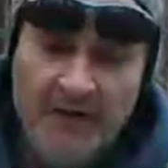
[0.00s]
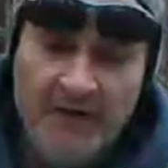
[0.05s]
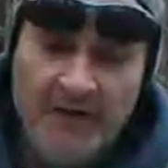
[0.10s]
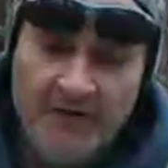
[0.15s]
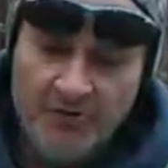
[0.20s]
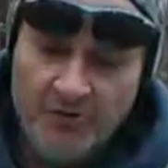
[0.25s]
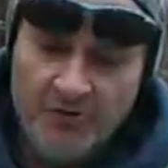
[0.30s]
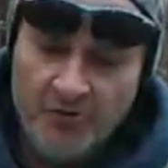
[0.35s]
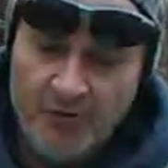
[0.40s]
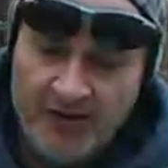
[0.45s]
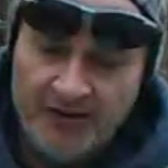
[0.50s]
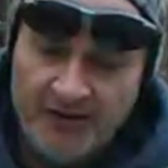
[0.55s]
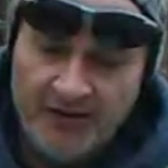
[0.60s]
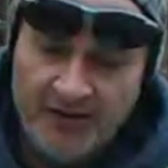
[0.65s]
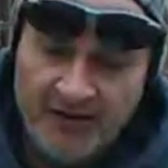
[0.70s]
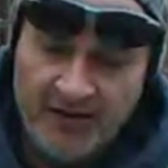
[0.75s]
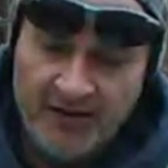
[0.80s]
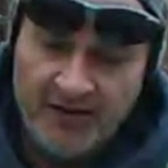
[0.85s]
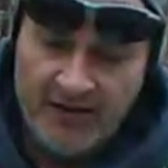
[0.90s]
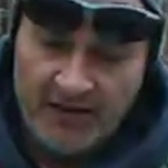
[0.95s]
and you gradually
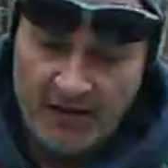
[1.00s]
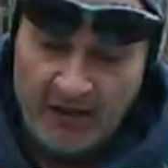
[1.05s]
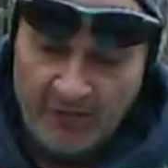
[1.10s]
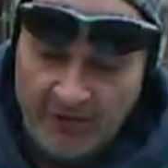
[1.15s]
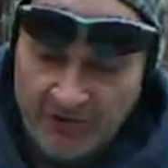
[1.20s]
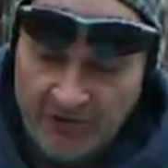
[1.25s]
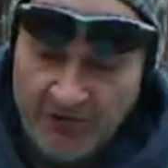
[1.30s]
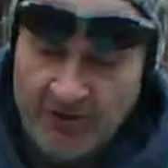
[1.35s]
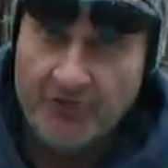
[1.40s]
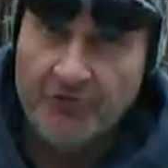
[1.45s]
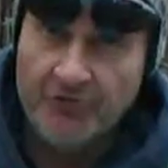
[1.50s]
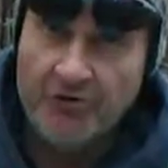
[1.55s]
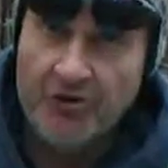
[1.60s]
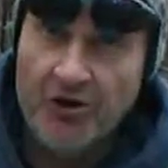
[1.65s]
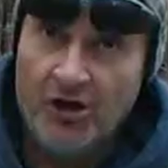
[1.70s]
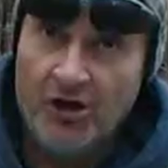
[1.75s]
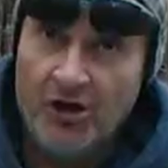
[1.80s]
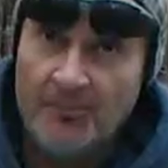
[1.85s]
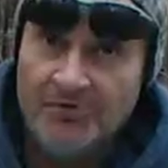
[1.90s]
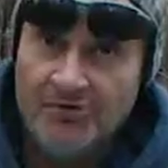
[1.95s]
cut calories, cut your
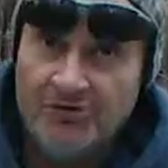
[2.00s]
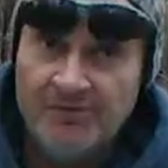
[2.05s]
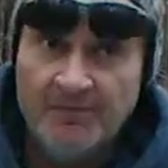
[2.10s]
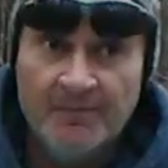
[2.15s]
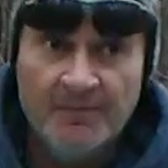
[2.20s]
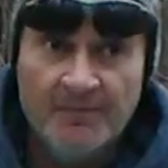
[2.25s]
carbs,